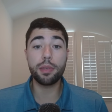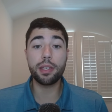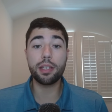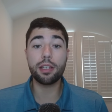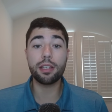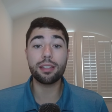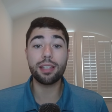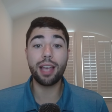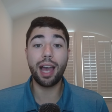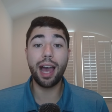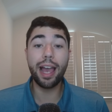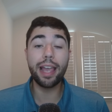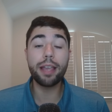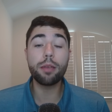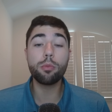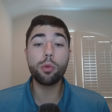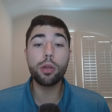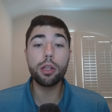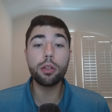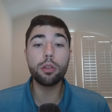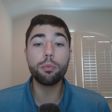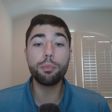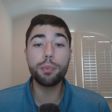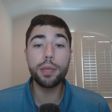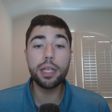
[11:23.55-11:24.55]
because I
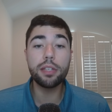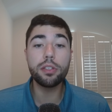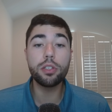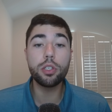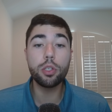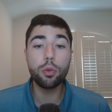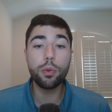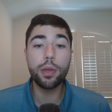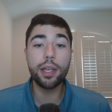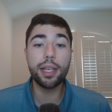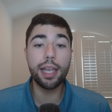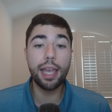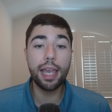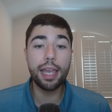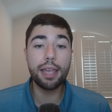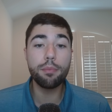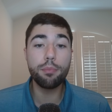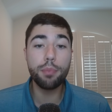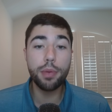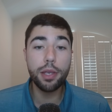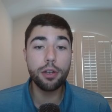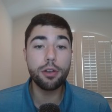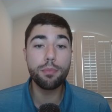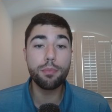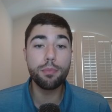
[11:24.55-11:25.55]
will be doing a
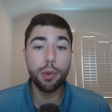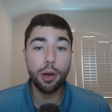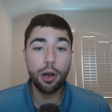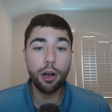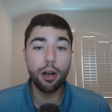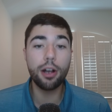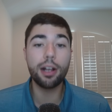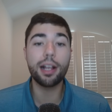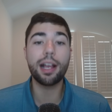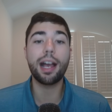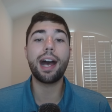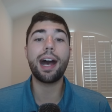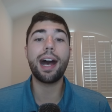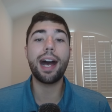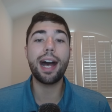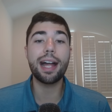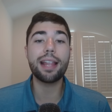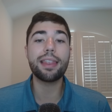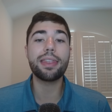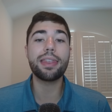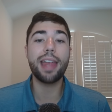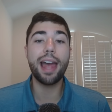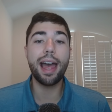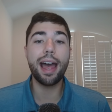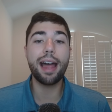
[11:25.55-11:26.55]
beer bong
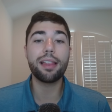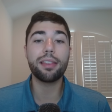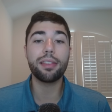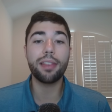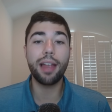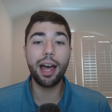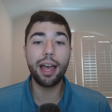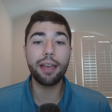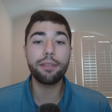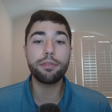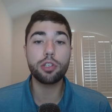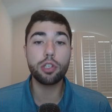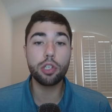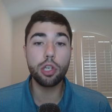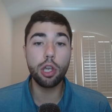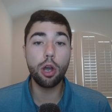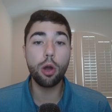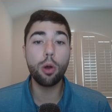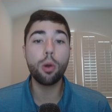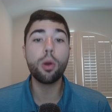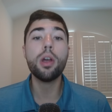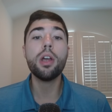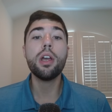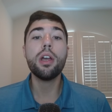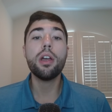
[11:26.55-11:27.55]
on that live
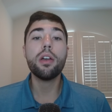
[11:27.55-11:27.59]
show